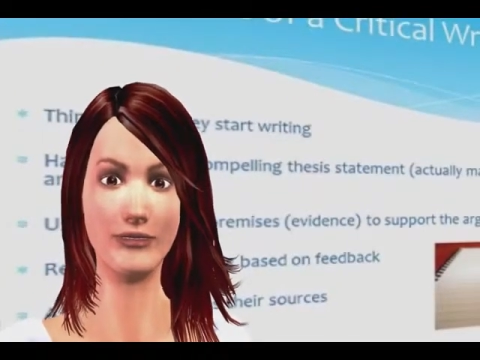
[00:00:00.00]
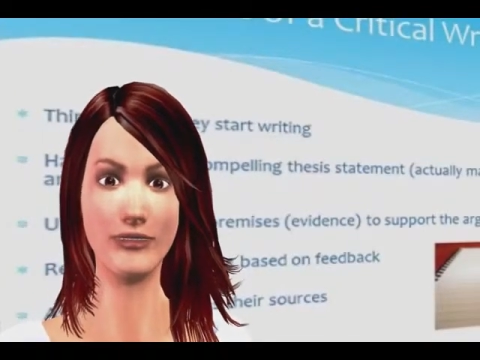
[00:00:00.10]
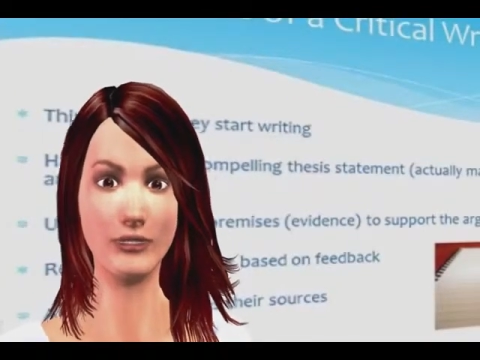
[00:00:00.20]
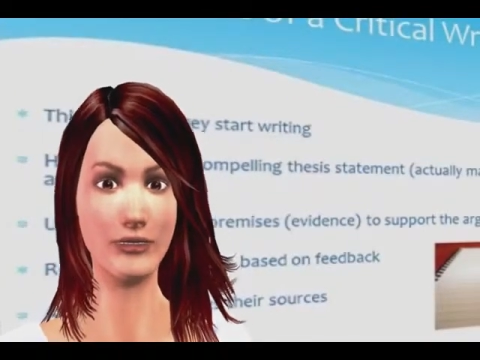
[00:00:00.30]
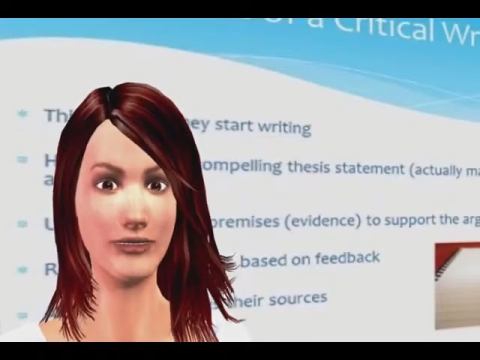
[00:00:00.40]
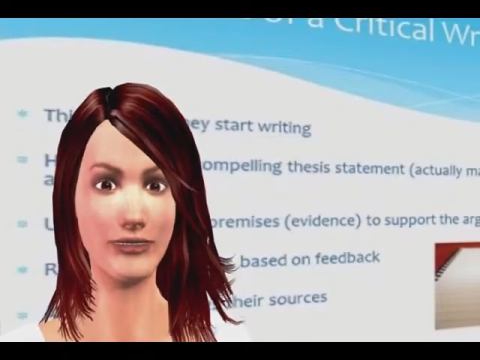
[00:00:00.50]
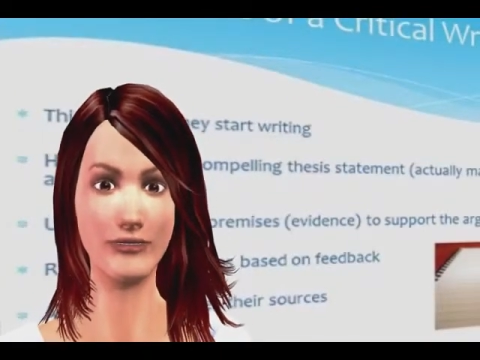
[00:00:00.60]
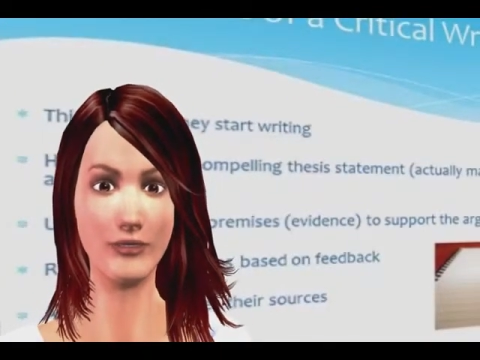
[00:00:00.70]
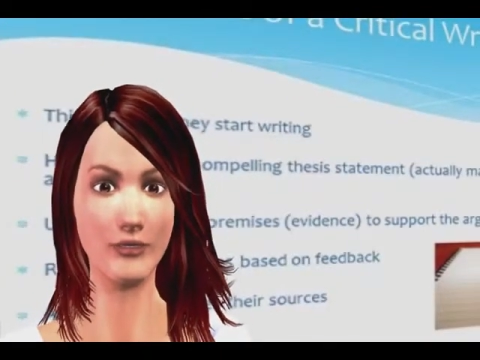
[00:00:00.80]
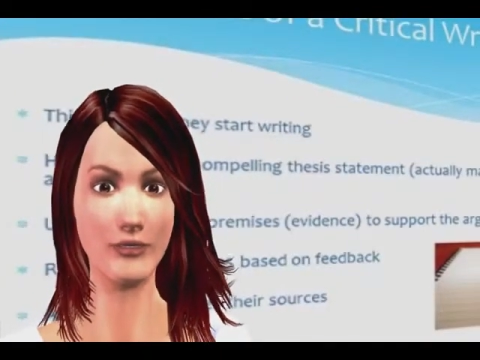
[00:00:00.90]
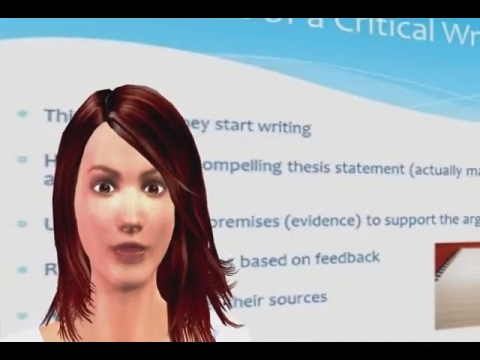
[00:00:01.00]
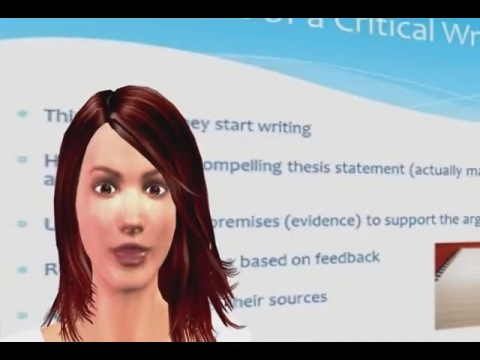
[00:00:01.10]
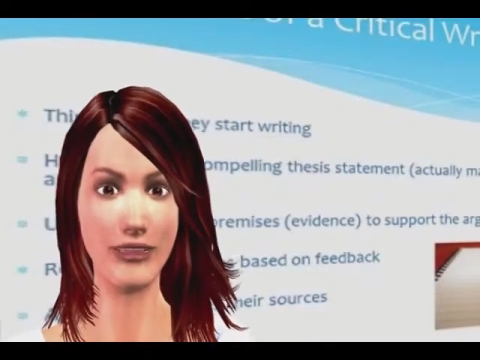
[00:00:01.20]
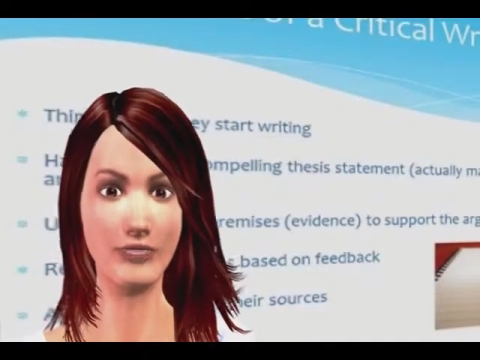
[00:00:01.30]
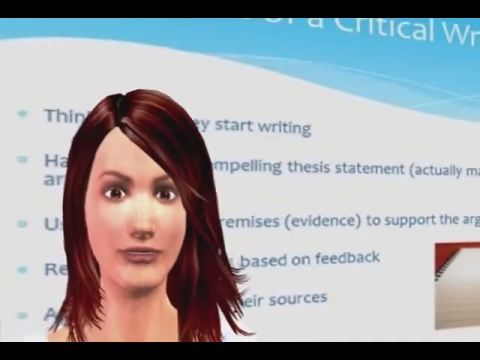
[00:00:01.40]
and my
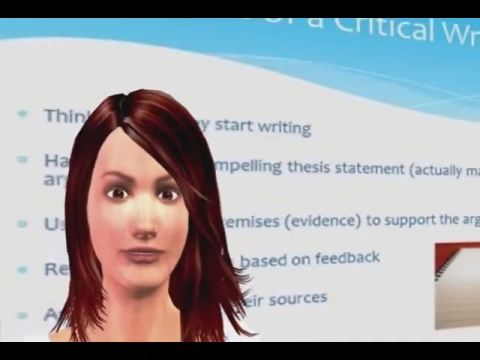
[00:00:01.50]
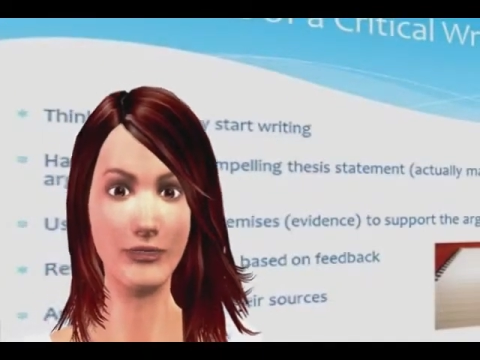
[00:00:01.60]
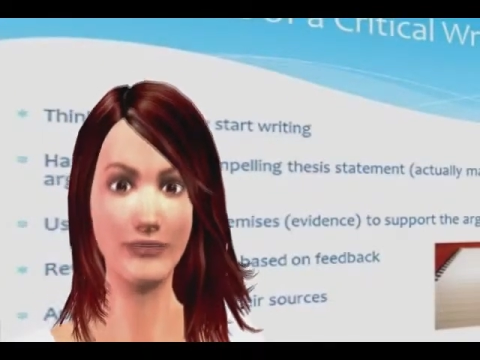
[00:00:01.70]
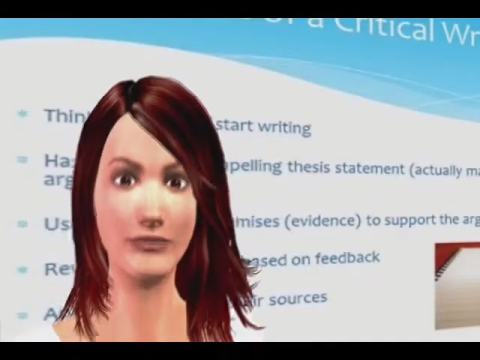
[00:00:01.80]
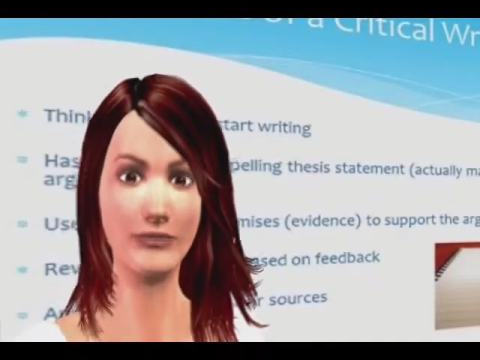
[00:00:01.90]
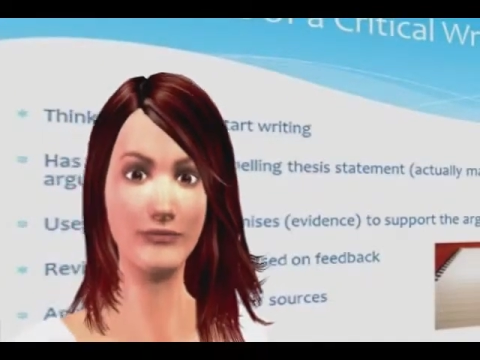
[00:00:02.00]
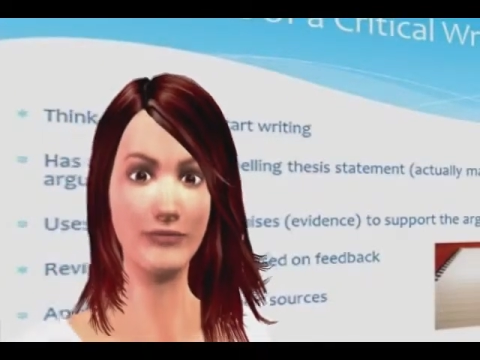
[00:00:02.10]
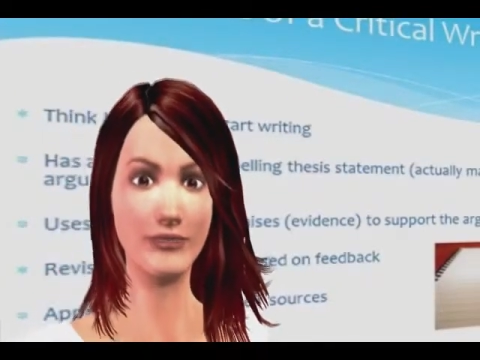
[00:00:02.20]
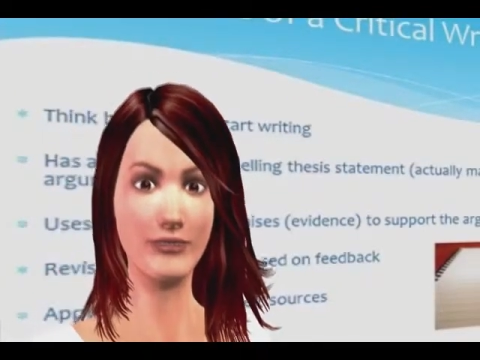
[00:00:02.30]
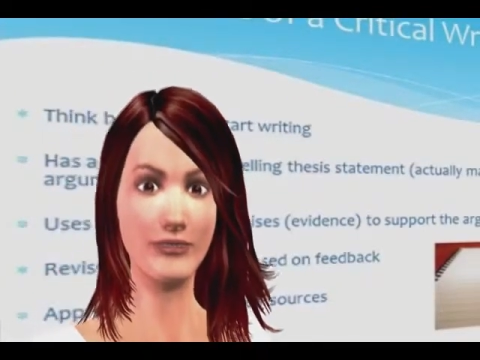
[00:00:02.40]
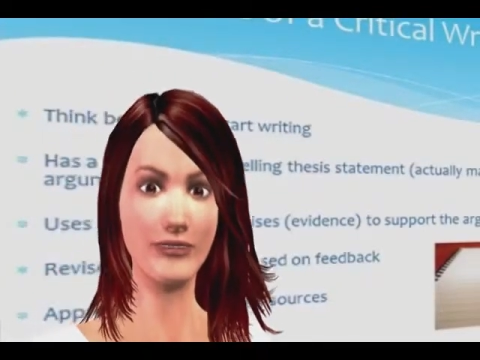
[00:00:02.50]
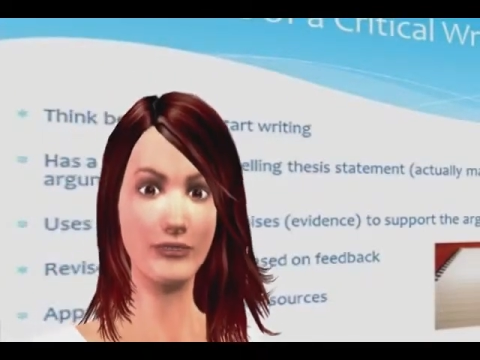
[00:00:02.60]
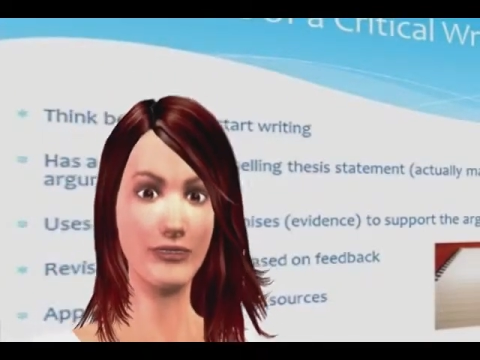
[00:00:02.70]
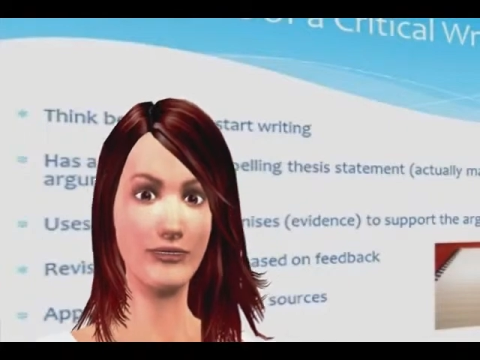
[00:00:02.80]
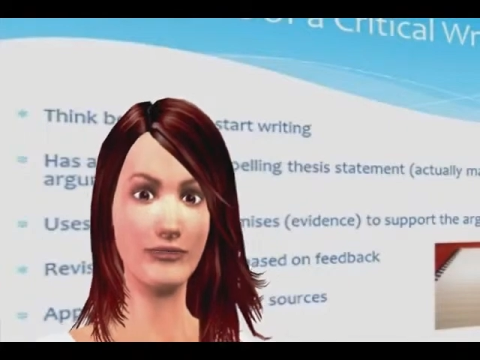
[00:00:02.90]
logic of assigning you so many
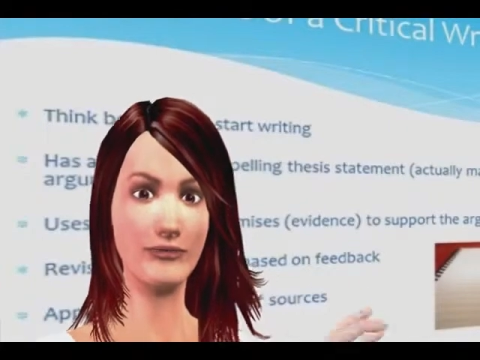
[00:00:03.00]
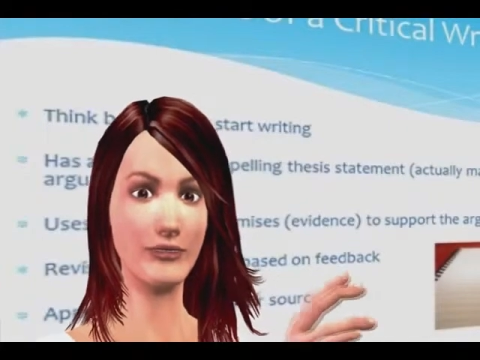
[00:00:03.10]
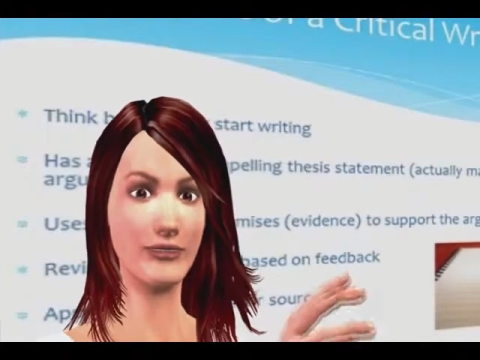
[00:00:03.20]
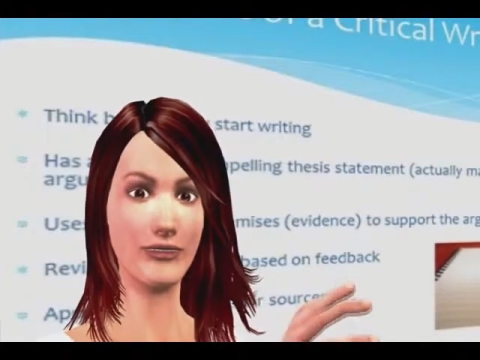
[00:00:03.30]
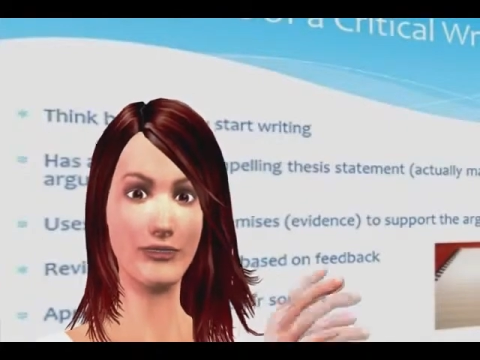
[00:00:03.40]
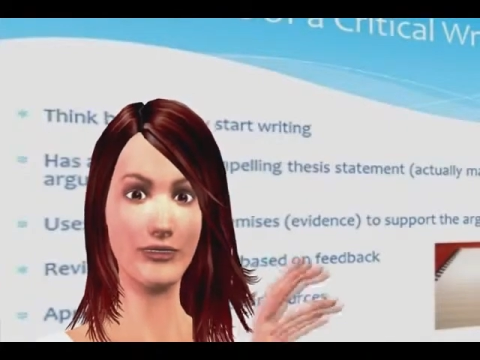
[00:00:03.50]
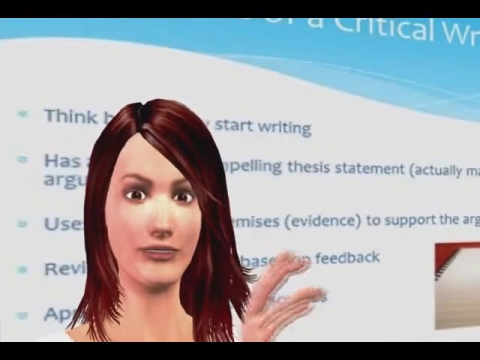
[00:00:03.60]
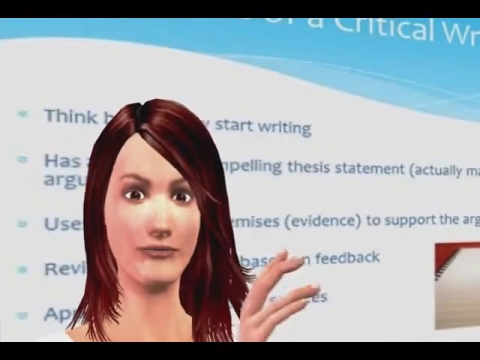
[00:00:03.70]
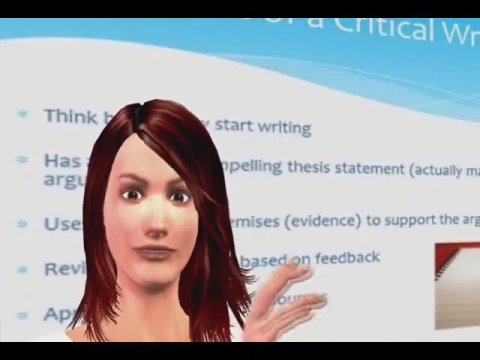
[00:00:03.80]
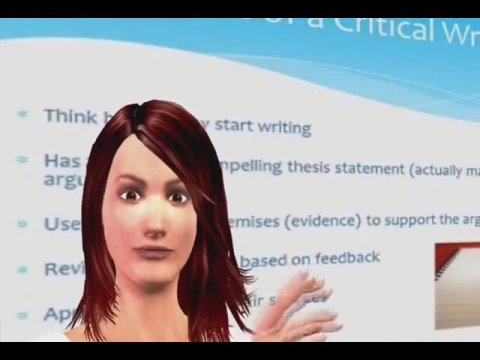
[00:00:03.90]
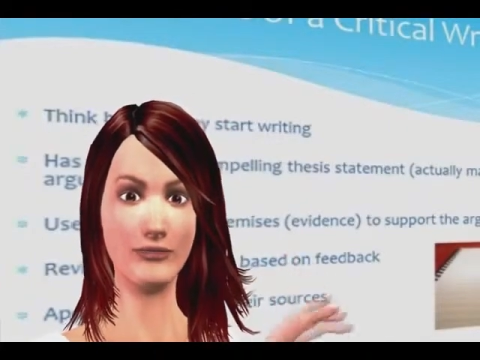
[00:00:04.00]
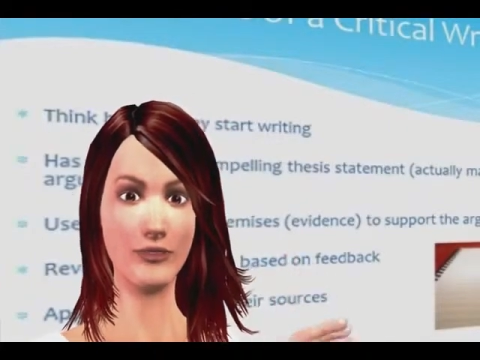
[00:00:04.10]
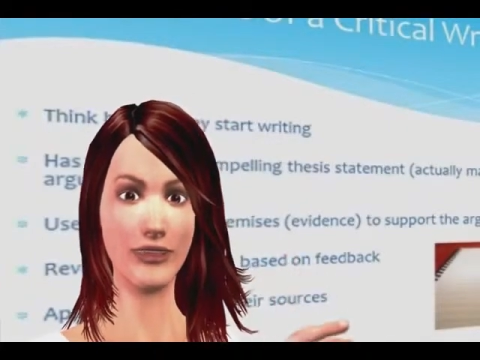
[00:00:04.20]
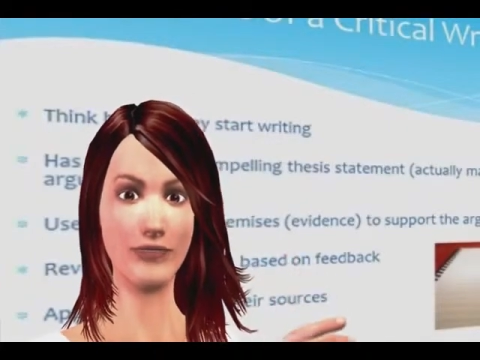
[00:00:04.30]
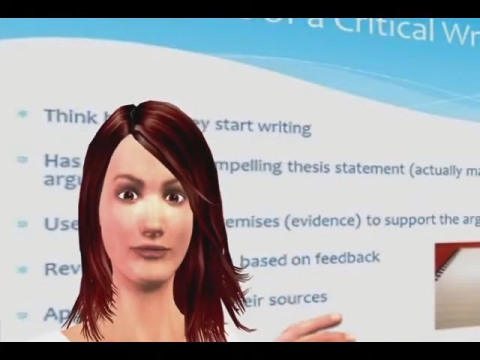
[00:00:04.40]
writing assignments is so that you
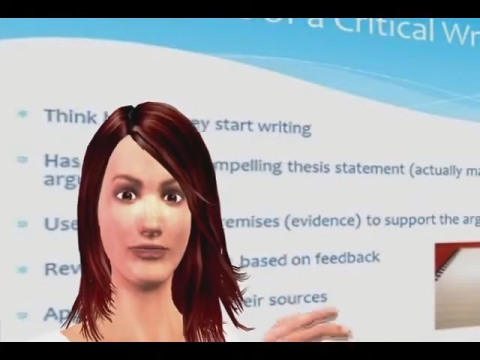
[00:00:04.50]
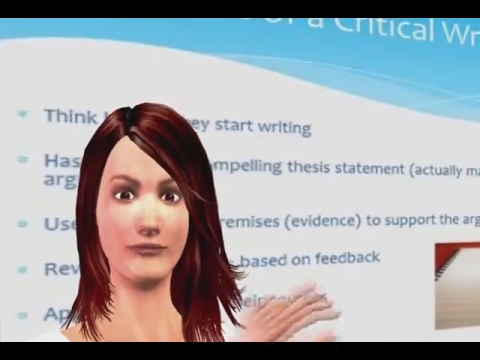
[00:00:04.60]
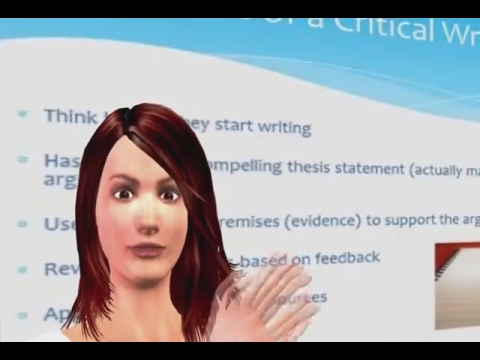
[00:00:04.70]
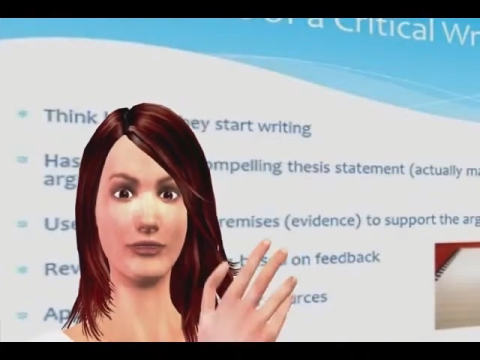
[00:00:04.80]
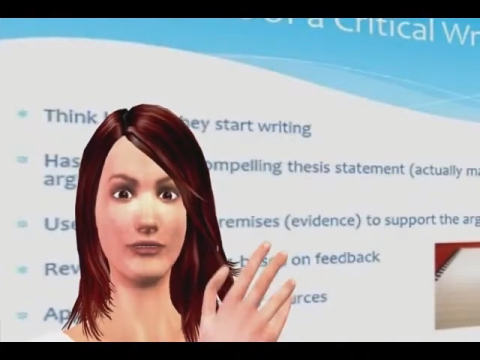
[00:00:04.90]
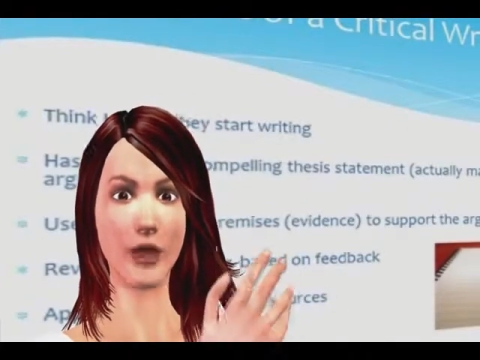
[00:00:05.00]
can get feedback